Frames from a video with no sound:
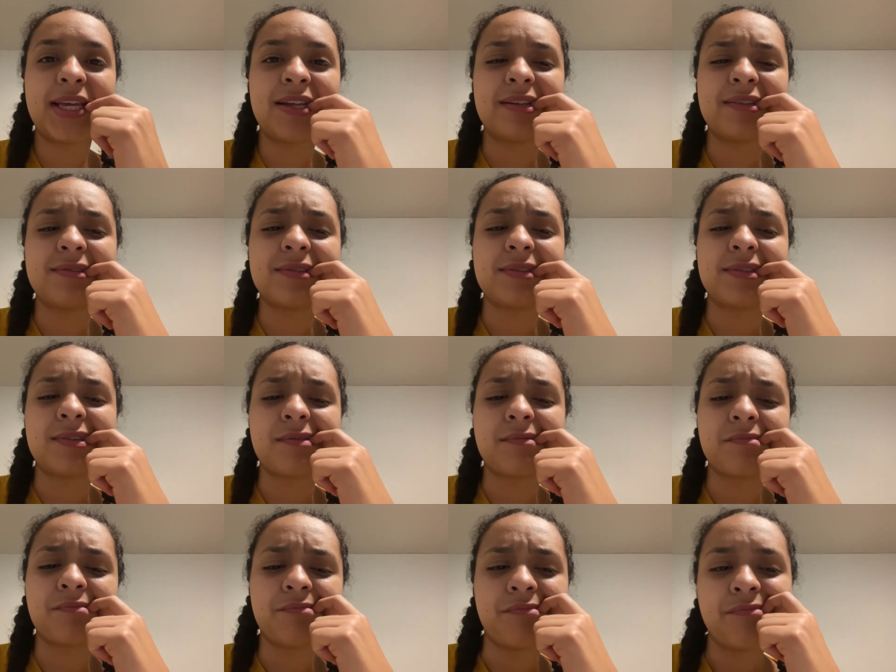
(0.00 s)
And I was like,
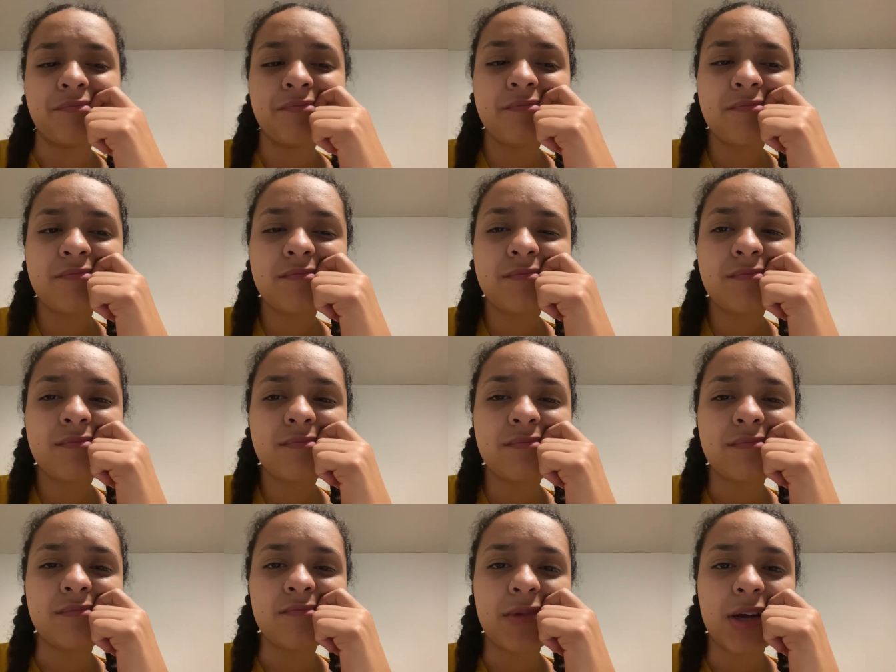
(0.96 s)
hmm,
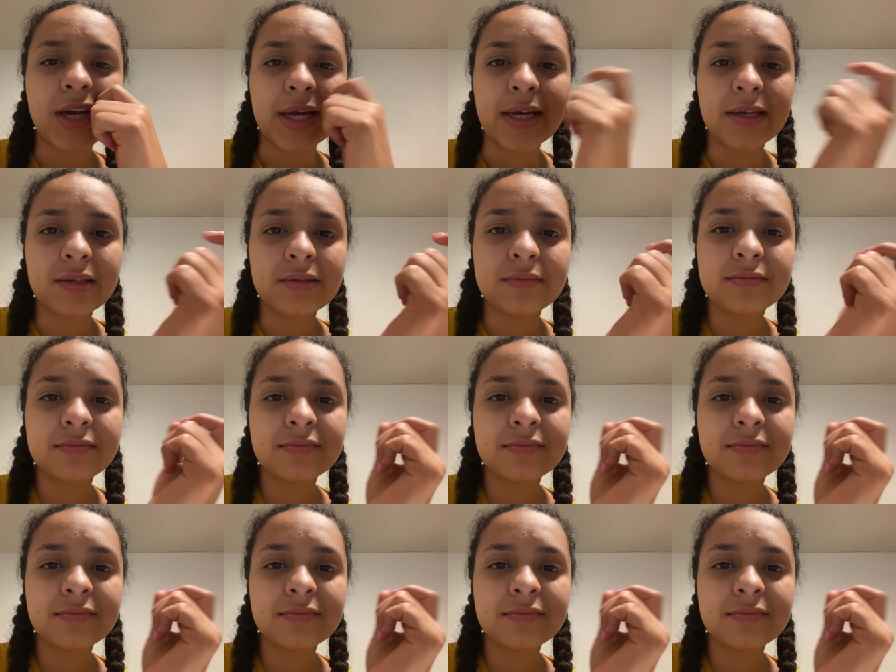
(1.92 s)
okay.